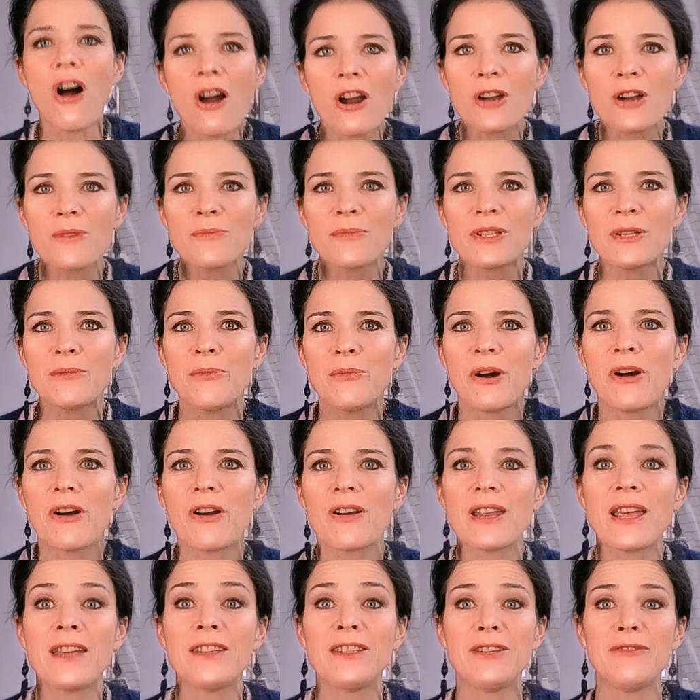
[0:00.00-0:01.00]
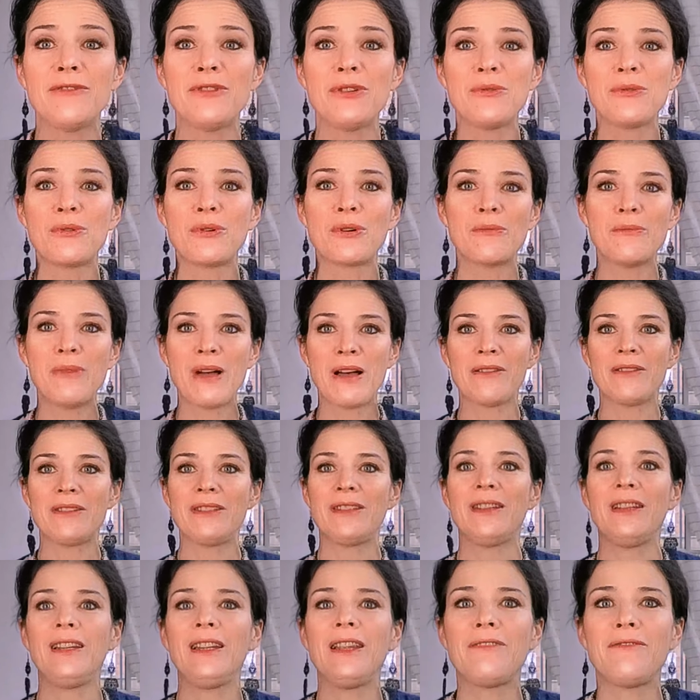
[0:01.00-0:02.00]
arms apart as if you were about
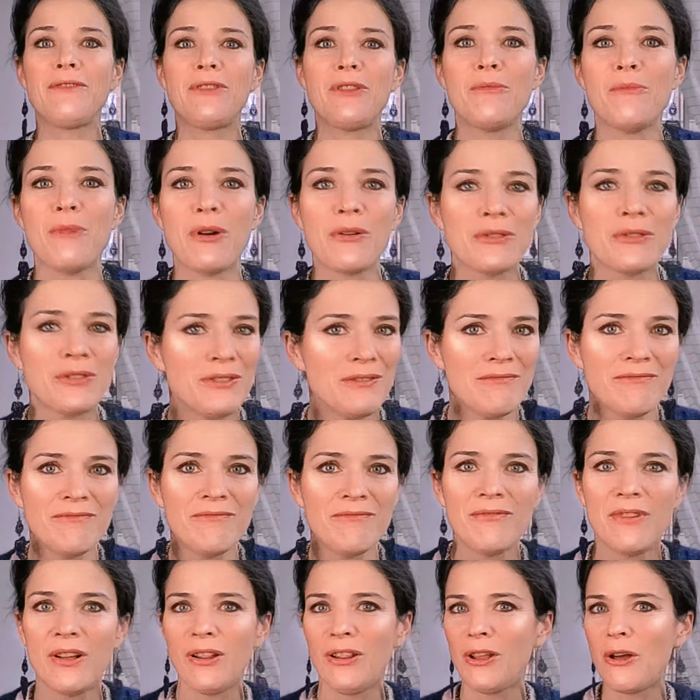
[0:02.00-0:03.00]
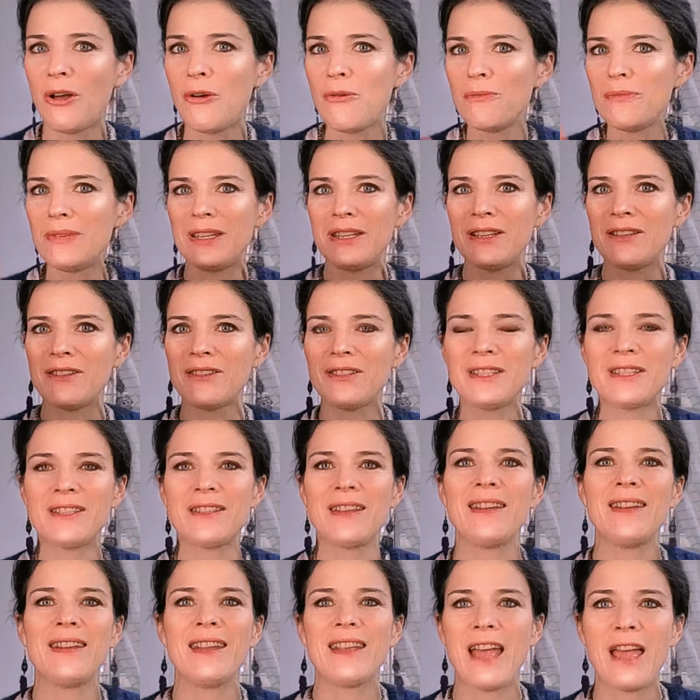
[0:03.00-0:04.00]
to lift the most voluminous
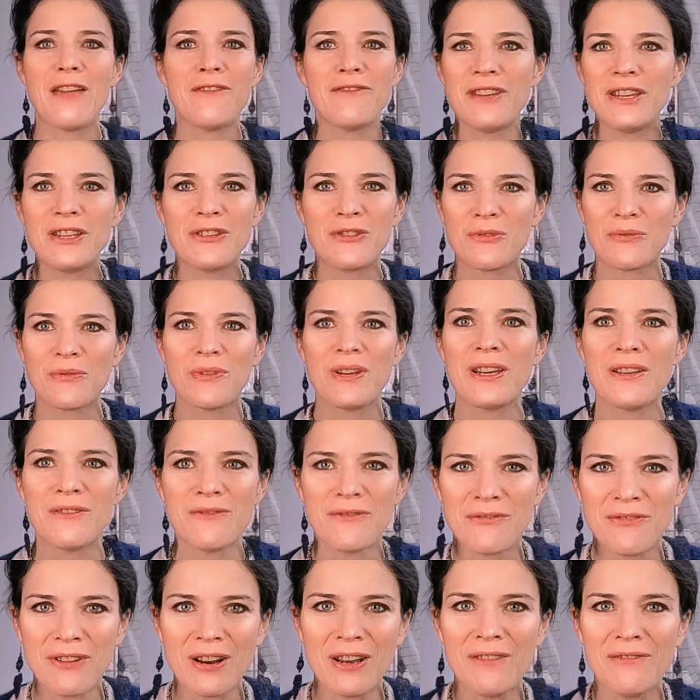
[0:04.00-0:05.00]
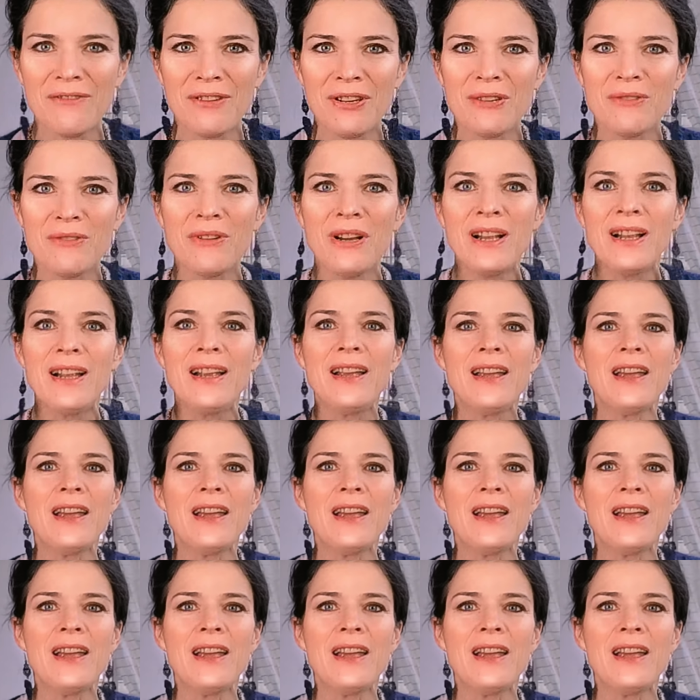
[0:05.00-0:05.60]
and heavy tree in front of you.